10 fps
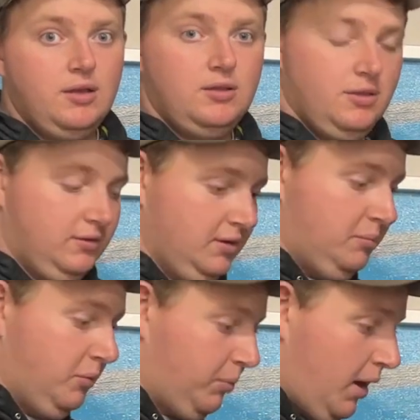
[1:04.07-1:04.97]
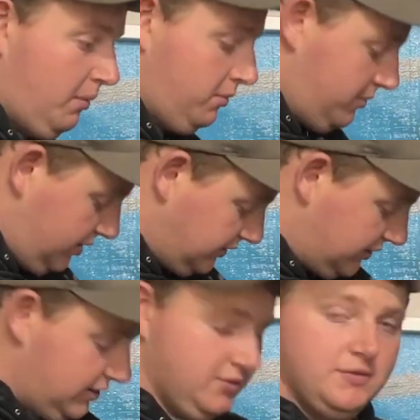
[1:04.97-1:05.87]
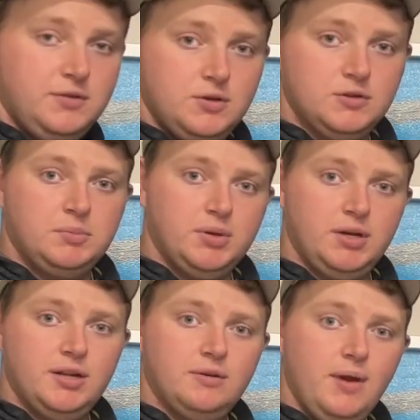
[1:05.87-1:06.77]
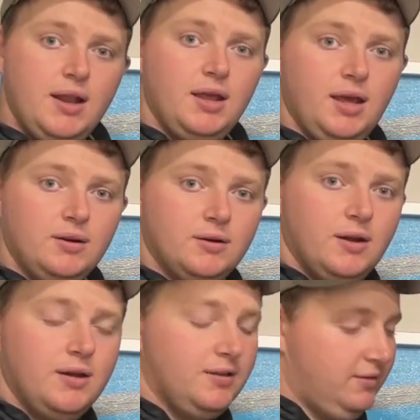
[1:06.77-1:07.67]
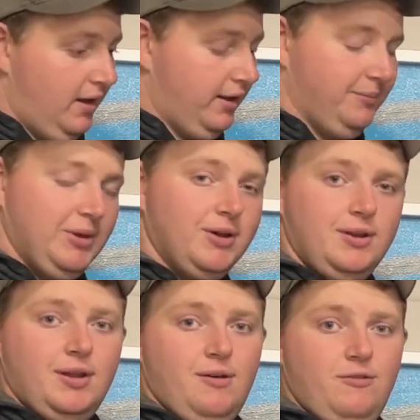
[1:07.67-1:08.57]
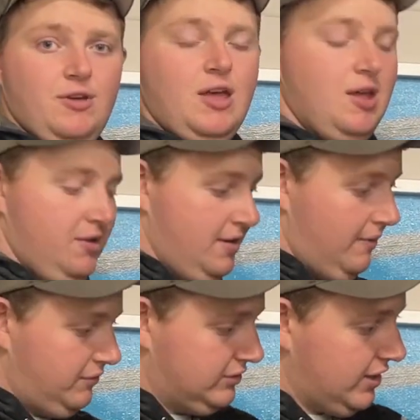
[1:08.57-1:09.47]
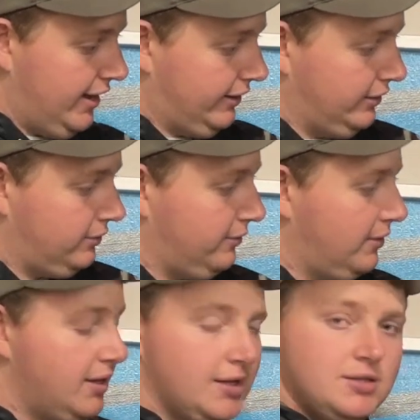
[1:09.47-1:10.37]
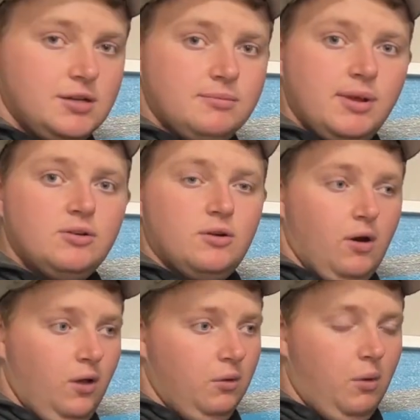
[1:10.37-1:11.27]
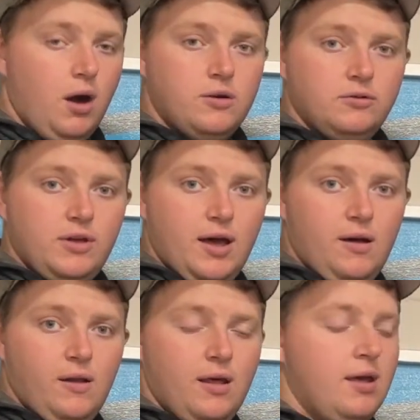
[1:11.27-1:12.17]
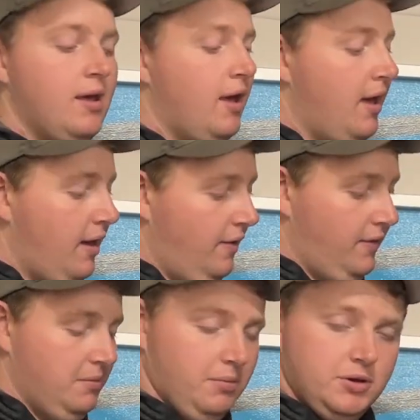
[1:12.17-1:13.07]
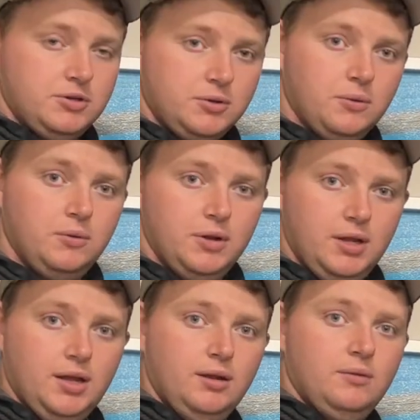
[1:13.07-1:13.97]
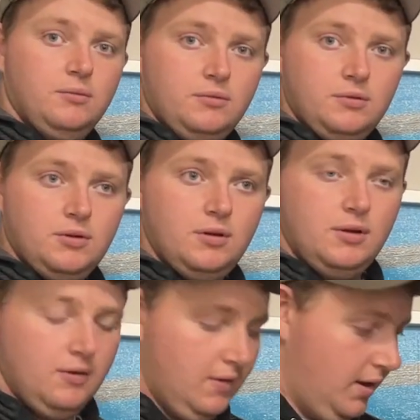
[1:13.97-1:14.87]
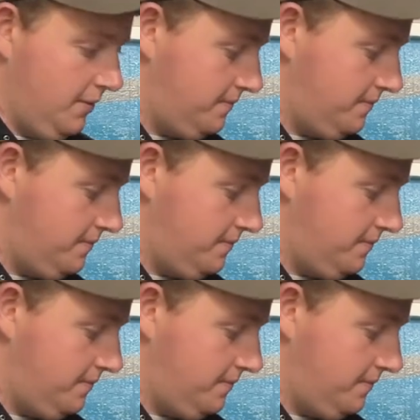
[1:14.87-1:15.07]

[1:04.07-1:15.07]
the simple problem is that if you just put it in the radiator, it's not going to be good enough. You have to cycle it through the engine, make sure all the water's out, and then put your coolant in, your,